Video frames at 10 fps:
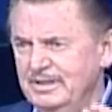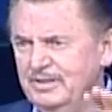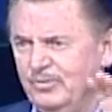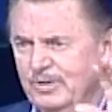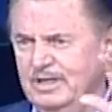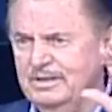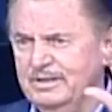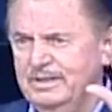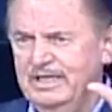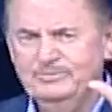where
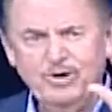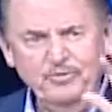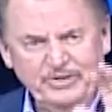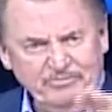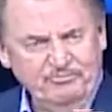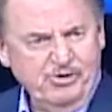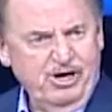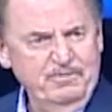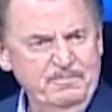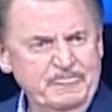He, brought them
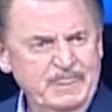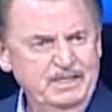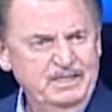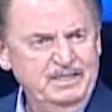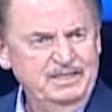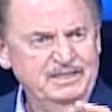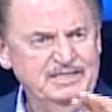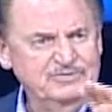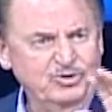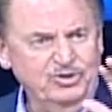from.
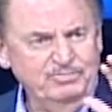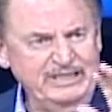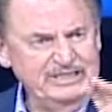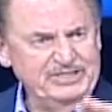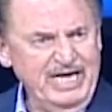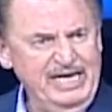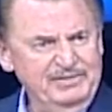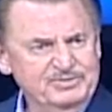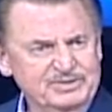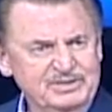As I told you many
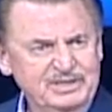times,